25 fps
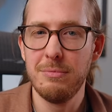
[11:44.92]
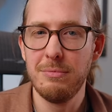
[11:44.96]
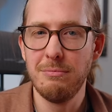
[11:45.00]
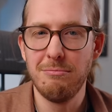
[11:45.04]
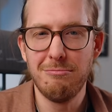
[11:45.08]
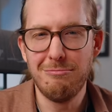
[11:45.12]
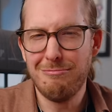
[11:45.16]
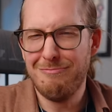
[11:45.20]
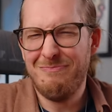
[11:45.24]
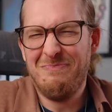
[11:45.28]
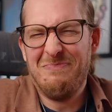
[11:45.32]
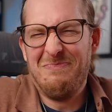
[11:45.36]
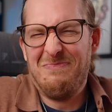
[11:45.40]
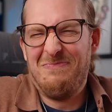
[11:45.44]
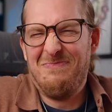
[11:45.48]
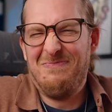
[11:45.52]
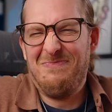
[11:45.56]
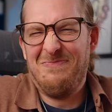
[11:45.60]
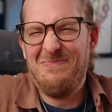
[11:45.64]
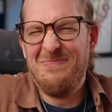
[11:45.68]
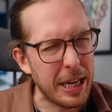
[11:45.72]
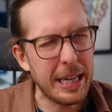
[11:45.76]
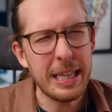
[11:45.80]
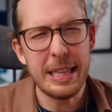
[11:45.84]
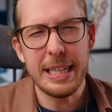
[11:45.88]
You guys
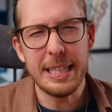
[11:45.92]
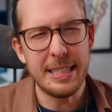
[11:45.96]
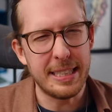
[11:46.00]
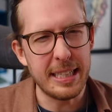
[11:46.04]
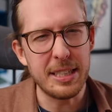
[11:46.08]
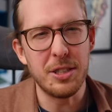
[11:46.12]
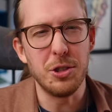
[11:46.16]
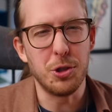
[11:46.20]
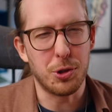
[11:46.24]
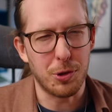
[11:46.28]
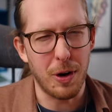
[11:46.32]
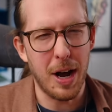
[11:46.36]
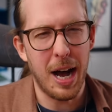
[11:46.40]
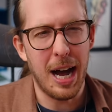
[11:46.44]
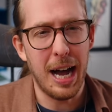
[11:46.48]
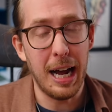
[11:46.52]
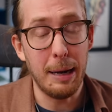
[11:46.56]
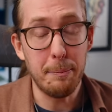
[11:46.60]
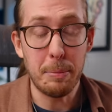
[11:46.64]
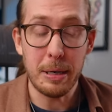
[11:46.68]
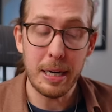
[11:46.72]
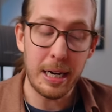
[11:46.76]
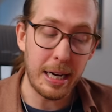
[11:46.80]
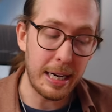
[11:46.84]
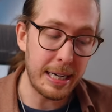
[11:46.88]
really didn't try,
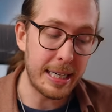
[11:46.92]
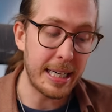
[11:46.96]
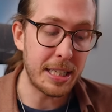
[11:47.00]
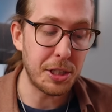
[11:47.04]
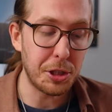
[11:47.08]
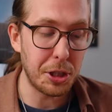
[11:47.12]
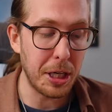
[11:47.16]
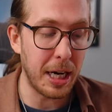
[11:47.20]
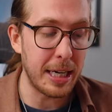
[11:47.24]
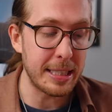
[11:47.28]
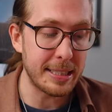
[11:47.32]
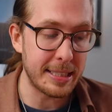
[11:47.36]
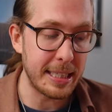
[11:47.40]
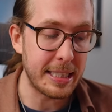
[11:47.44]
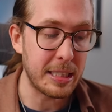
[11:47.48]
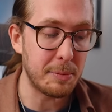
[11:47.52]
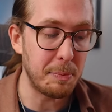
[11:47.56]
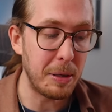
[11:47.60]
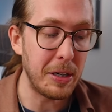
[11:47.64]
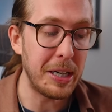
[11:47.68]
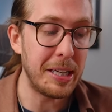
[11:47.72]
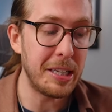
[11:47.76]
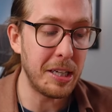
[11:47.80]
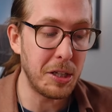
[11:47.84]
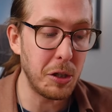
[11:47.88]
but I guess you got 6
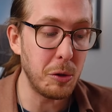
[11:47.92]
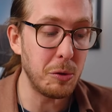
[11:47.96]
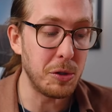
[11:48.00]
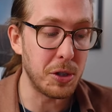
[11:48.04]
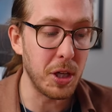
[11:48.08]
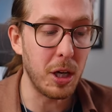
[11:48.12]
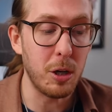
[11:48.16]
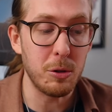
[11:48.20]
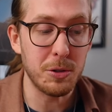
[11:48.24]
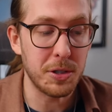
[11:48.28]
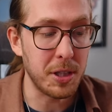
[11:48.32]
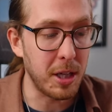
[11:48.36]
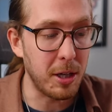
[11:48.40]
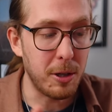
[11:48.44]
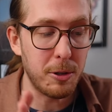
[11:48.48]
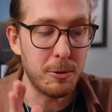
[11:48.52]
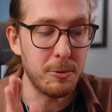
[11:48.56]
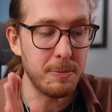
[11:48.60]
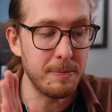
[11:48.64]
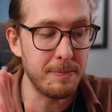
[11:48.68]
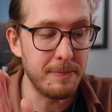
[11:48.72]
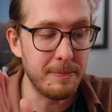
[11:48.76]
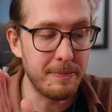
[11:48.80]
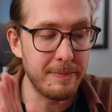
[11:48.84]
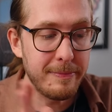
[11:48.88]
million to do so,
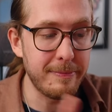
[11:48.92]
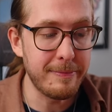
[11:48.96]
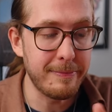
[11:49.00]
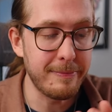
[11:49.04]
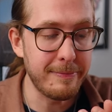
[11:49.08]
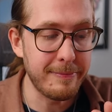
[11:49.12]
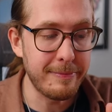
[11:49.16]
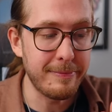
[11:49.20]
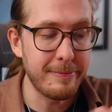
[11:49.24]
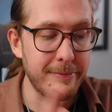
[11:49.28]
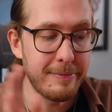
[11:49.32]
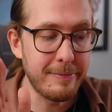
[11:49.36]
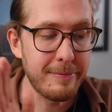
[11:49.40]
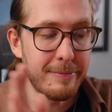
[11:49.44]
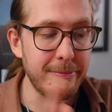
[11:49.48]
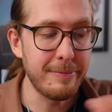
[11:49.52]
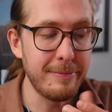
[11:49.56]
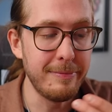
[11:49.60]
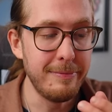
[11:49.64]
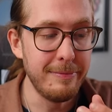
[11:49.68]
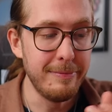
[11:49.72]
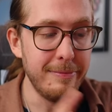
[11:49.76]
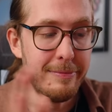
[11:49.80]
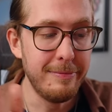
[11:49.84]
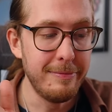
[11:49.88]
so.
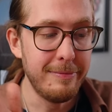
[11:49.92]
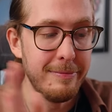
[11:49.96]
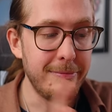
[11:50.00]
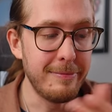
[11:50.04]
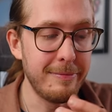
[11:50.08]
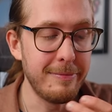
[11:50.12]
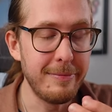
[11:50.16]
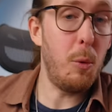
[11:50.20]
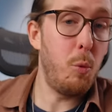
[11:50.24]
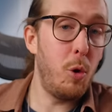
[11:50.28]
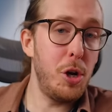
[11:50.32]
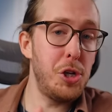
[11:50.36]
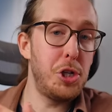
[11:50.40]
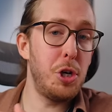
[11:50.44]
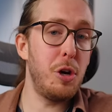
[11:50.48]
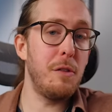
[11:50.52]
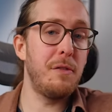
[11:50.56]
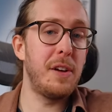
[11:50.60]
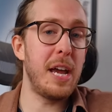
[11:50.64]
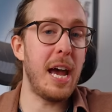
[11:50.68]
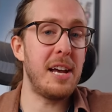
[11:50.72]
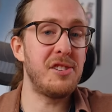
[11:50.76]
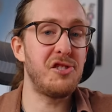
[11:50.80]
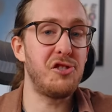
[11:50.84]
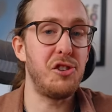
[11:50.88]
Now, would you have
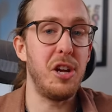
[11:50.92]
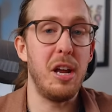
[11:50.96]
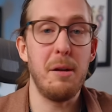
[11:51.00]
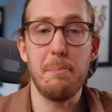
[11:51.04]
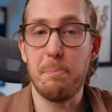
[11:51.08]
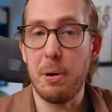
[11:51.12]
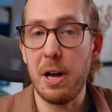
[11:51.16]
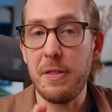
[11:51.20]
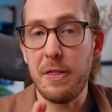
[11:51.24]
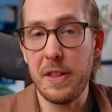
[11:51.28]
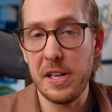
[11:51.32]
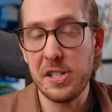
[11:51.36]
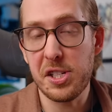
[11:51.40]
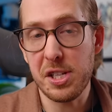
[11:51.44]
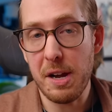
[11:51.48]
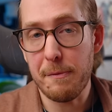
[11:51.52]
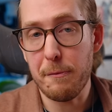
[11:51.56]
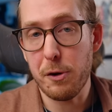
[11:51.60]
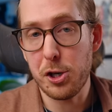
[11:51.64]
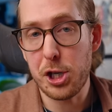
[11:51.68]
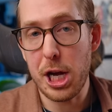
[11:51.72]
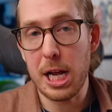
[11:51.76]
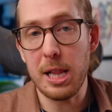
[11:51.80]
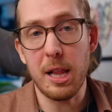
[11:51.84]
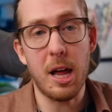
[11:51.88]
guessed it, but the
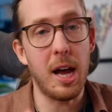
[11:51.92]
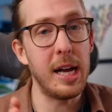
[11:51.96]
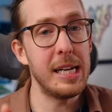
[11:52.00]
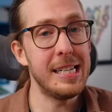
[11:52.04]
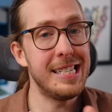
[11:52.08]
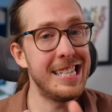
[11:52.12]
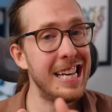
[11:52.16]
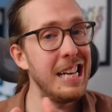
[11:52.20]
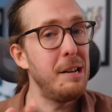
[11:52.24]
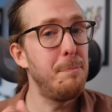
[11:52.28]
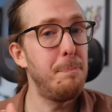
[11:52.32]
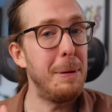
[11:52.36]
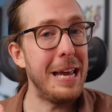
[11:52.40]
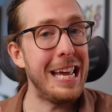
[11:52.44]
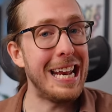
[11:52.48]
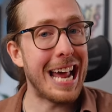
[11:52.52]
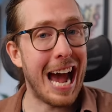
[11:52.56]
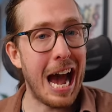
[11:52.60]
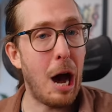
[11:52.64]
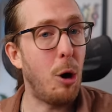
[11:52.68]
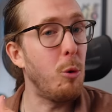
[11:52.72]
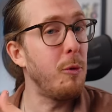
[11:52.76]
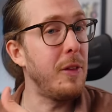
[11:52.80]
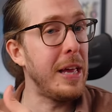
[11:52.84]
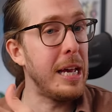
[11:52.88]
Suffragette line did beat
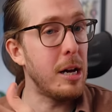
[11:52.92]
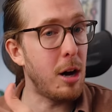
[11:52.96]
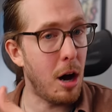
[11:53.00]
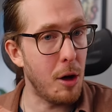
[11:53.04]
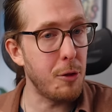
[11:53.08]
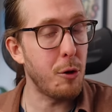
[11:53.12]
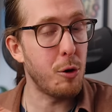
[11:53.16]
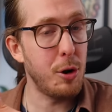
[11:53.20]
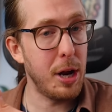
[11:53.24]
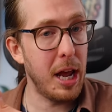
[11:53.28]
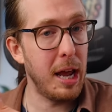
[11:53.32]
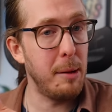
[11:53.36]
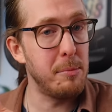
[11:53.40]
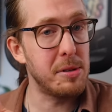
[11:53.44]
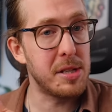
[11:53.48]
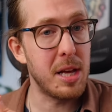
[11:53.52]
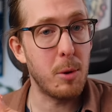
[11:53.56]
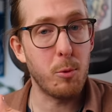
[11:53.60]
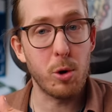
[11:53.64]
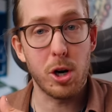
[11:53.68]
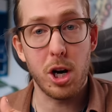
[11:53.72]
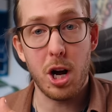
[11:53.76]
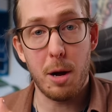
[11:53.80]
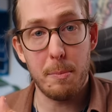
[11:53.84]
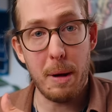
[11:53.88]
out the other names that
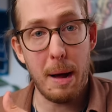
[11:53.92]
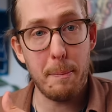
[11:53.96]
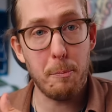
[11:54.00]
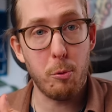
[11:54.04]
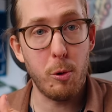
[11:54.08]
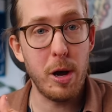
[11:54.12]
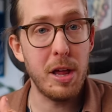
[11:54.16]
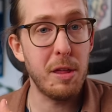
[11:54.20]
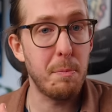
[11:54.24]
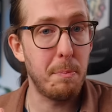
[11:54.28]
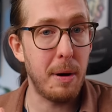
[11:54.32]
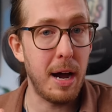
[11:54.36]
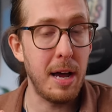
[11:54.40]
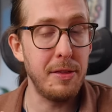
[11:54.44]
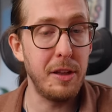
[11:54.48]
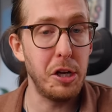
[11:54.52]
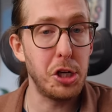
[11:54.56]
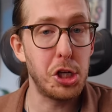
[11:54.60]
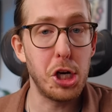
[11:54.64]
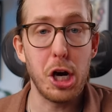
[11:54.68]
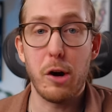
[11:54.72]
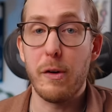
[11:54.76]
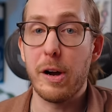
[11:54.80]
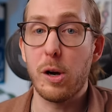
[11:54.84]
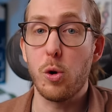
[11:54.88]
were come up with by the
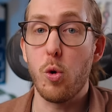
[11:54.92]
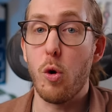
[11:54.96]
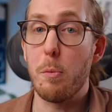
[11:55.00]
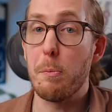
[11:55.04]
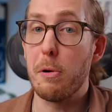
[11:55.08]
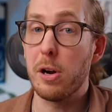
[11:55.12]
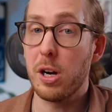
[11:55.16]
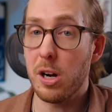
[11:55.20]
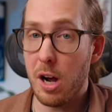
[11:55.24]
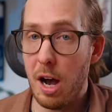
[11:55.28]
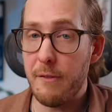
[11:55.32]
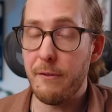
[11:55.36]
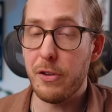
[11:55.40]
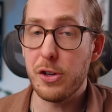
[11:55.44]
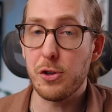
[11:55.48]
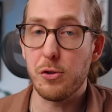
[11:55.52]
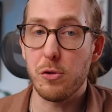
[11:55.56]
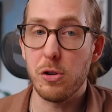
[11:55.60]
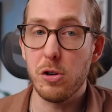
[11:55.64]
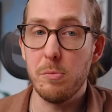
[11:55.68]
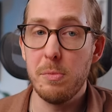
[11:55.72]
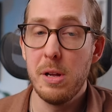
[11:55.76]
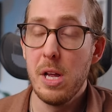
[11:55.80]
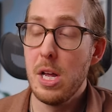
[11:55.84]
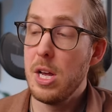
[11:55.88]
generic corporate conference
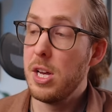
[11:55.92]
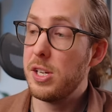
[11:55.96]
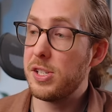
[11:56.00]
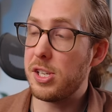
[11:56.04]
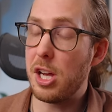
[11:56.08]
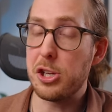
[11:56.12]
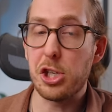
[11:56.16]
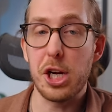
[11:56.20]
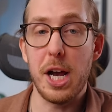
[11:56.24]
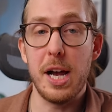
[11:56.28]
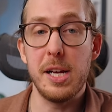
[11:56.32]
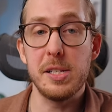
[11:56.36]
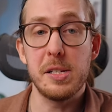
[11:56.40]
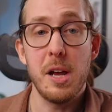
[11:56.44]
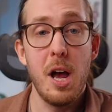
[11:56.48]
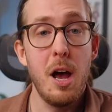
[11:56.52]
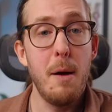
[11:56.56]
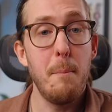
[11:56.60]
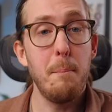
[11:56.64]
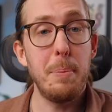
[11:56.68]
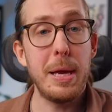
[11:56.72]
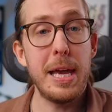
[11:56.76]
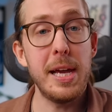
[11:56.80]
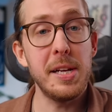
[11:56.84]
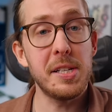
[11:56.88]
room, such as
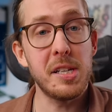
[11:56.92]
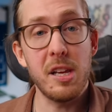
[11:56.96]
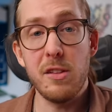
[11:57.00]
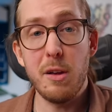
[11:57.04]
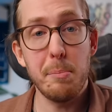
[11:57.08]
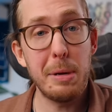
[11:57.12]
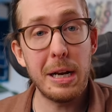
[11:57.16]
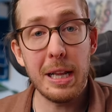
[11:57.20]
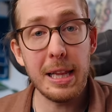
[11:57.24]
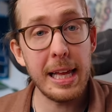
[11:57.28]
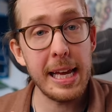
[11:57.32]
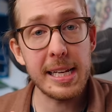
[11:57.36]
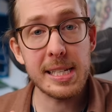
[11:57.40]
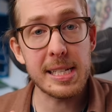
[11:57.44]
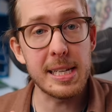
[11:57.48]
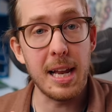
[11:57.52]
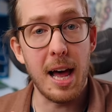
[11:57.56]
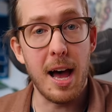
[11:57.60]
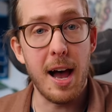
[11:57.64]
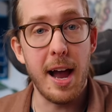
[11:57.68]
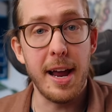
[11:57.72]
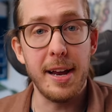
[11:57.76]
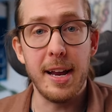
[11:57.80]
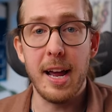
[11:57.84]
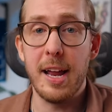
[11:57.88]
Peace in the Middle East
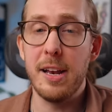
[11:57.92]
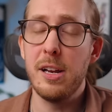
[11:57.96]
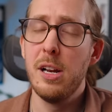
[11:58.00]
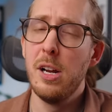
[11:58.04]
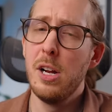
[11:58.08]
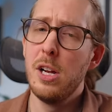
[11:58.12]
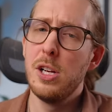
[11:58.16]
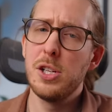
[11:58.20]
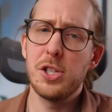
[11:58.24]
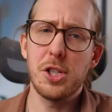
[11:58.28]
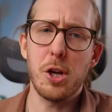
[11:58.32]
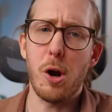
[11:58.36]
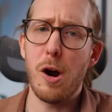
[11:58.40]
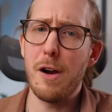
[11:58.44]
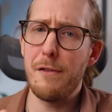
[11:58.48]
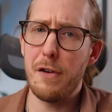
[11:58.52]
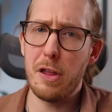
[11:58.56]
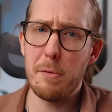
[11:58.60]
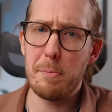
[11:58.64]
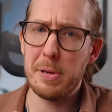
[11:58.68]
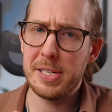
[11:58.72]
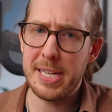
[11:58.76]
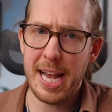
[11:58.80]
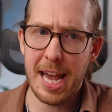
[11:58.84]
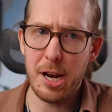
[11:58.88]
line and Sorry for the
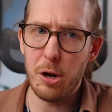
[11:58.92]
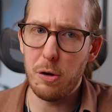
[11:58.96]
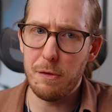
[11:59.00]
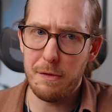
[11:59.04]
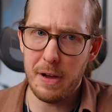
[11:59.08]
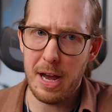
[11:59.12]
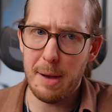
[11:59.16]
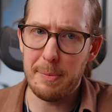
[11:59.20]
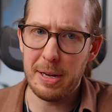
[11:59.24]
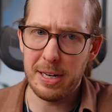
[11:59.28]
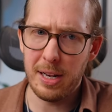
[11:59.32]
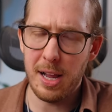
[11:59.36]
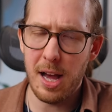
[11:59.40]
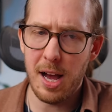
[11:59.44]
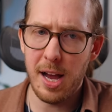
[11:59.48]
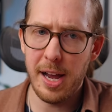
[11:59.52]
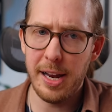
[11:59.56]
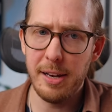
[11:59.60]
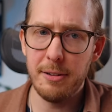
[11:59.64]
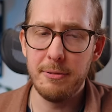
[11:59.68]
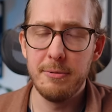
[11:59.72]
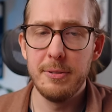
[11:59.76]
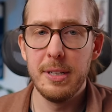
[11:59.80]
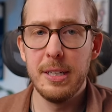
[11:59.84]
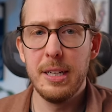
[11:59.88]
Potato Famine line.